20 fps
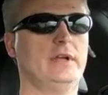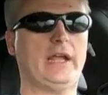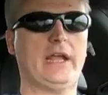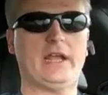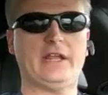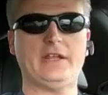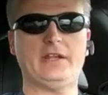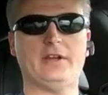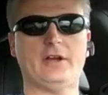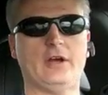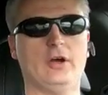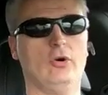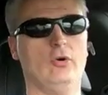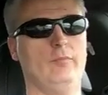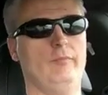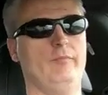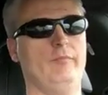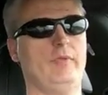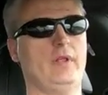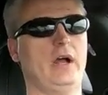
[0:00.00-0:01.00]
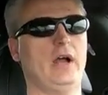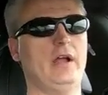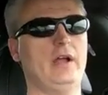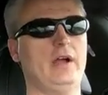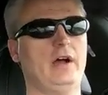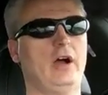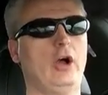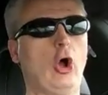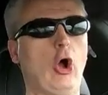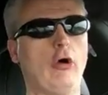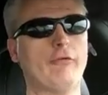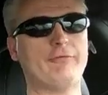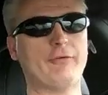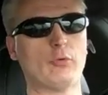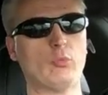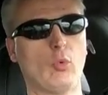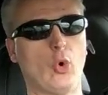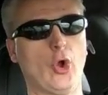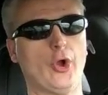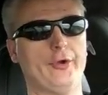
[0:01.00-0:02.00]
Yeah, you know, I, I
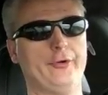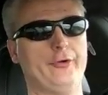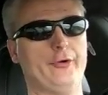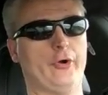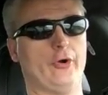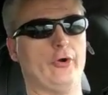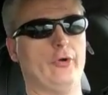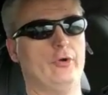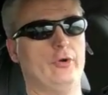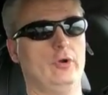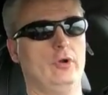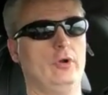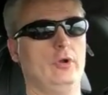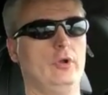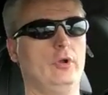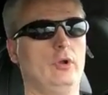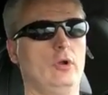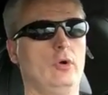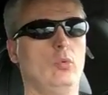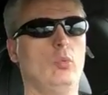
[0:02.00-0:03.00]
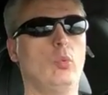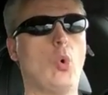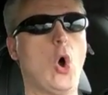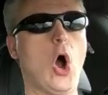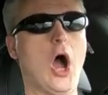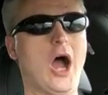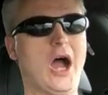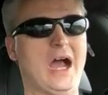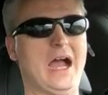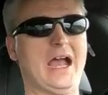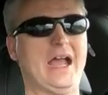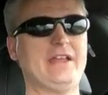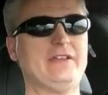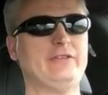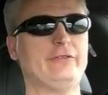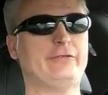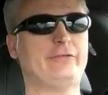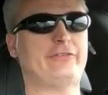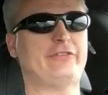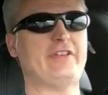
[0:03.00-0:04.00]
often wonder why
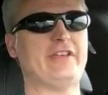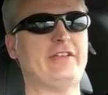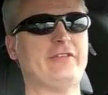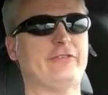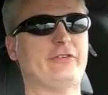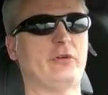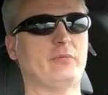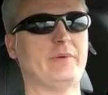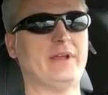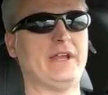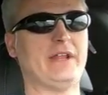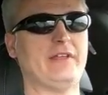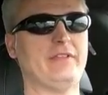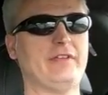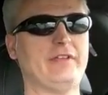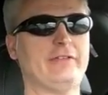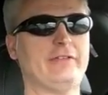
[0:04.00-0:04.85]
you see so many of